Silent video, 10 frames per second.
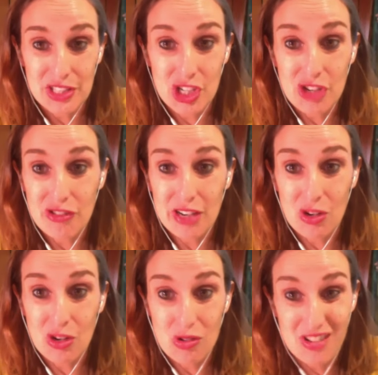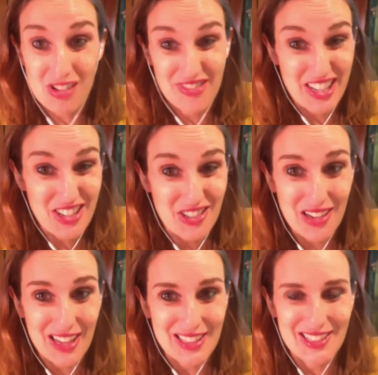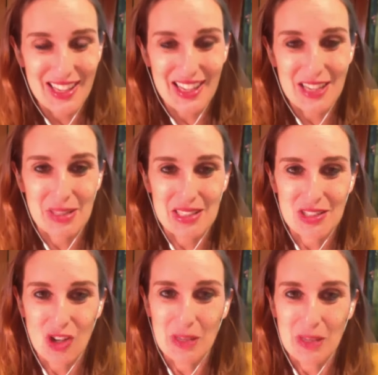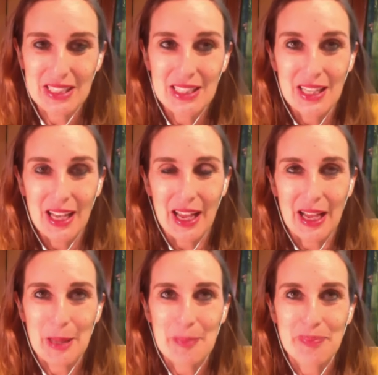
urinary or fecal, hate to say it, but it's common, mm-hmm.